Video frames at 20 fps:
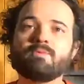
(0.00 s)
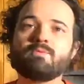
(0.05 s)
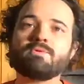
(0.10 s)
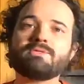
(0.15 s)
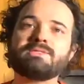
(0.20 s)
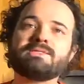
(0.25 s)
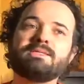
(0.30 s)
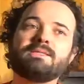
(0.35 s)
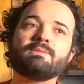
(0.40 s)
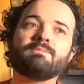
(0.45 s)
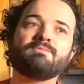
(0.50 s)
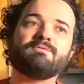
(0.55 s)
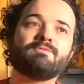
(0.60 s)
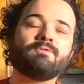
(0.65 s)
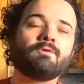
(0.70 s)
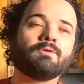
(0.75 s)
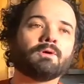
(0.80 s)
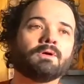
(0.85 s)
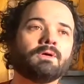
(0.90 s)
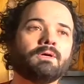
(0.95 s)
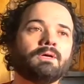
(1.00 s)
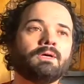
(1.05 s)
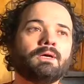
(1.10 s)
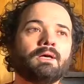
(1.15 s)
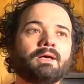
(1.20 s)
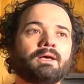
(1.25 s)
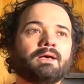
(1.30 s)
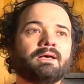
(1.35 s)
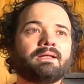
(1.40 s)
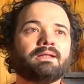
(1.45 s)
and it was the year before,
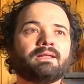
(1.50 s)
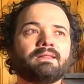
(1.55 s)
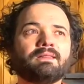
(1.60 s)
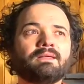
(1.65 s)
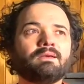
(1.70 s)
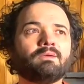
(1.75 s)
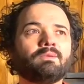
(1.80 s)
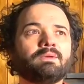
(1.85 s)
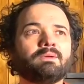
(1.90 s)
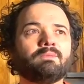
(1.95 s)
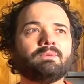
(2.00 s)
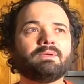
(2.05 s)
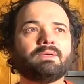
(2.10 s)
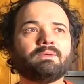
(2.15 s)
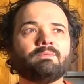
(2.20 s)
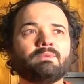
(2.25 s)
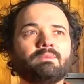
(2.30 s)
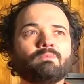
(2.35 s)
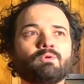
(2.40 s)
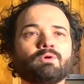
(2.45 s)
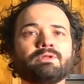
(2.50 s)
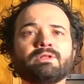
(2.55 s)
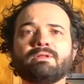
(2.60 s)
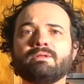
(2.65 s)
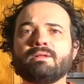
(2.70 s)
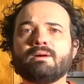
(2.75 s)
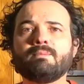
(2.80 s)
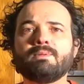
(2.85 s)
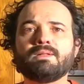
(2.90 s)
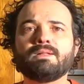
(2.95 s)
and I think we we, we more
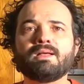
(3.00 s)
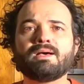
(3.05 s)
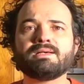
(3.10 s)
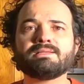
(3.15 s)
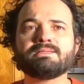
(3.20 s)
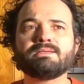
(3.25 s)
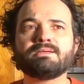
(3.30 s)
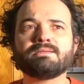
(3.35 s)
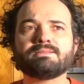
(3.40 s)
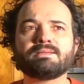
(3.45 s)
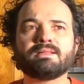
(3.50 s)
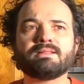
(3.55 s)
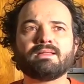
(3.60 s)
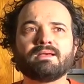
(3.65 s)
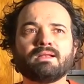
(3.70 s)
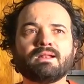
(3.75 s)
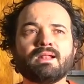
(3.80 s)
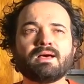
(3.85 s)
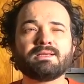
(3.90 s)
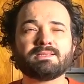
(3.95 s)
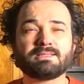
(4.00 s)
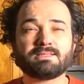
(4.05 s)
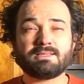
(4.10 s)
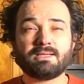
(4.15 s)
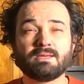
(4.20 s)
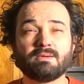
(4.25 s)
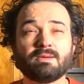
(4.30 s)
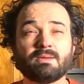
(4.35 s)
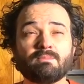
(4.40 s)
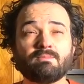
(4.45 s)
than doubled last year. So I think last
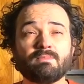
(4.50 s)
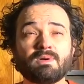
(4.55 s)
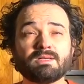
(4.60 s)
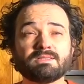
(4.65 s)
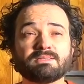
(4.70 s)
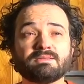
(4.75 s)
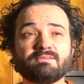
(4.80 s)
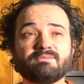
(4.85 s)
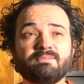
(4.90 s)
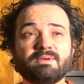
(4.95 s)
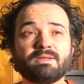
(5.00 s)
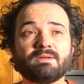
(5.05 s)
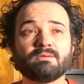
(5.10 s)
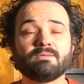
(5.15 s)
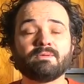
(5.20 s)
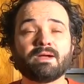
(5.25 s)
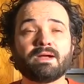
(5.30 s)
year it must have been